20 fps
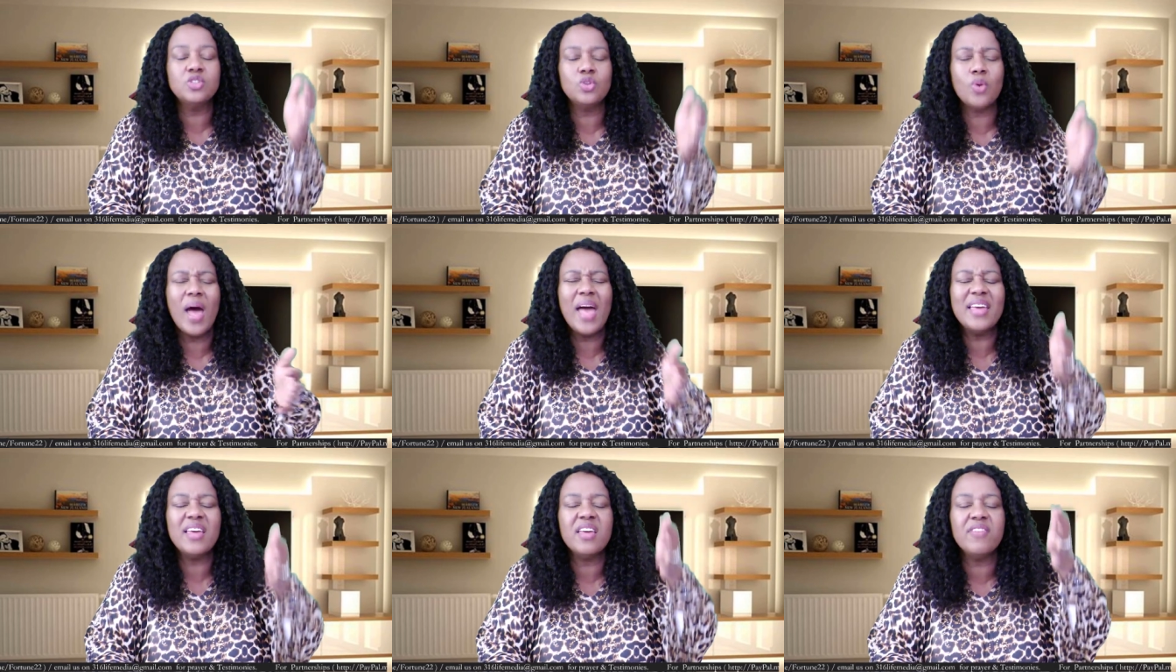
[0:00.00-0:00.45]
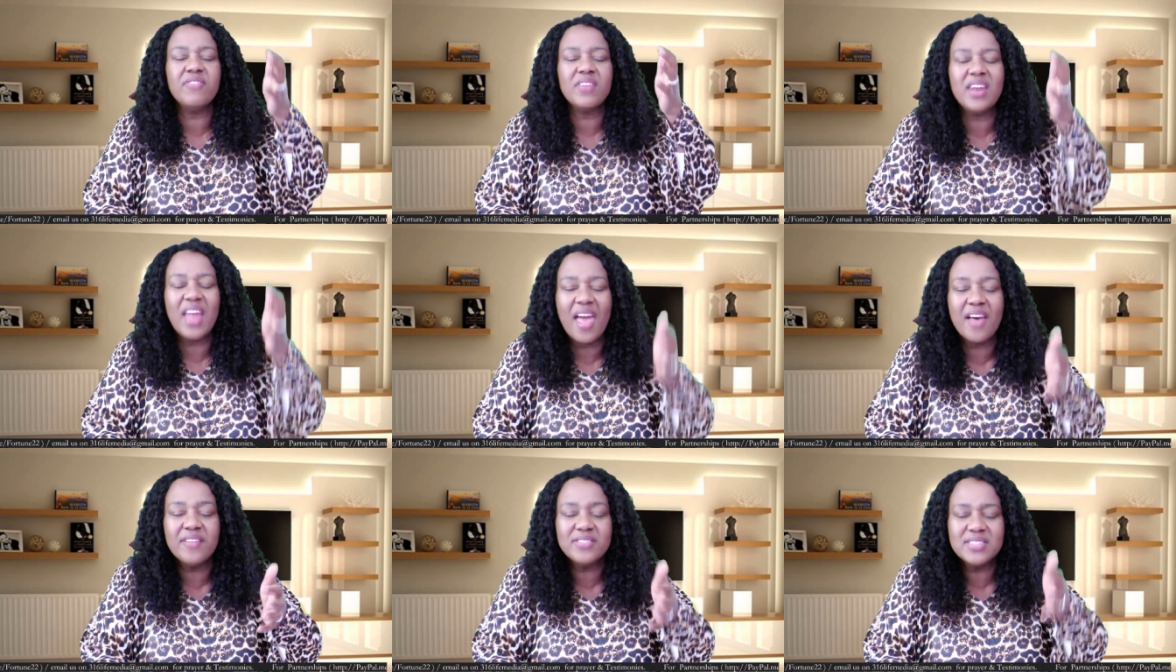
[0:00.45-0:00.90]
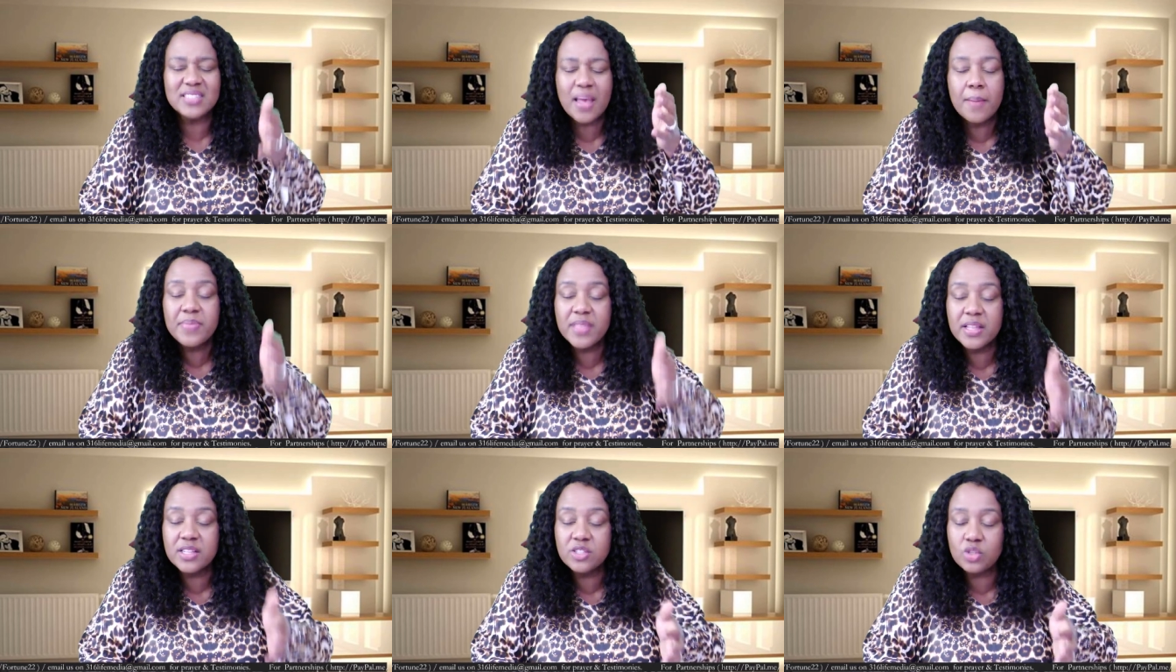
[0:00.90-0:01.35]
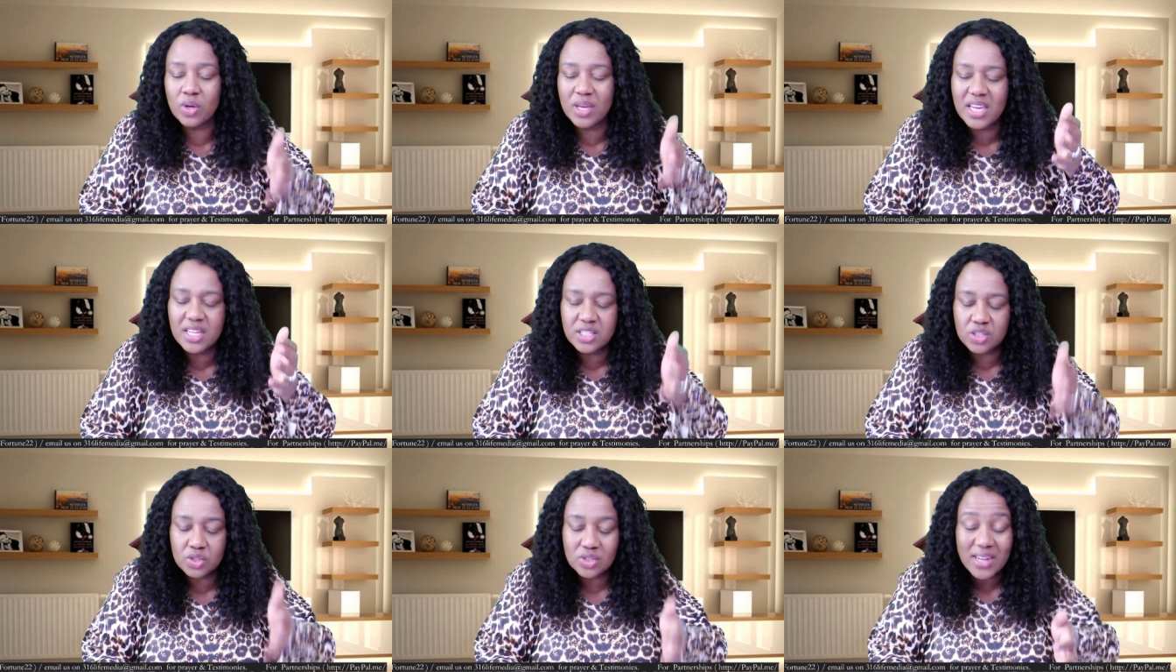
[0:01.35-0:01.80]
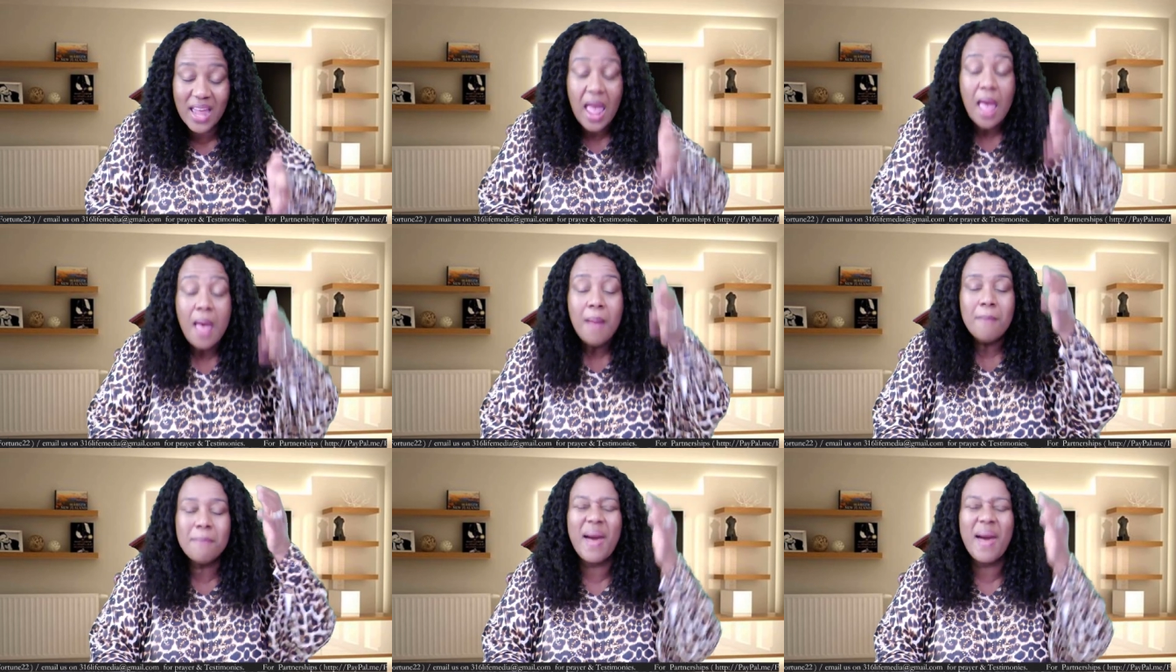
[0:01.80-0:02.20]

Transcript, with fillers: Do I even have something to eat today?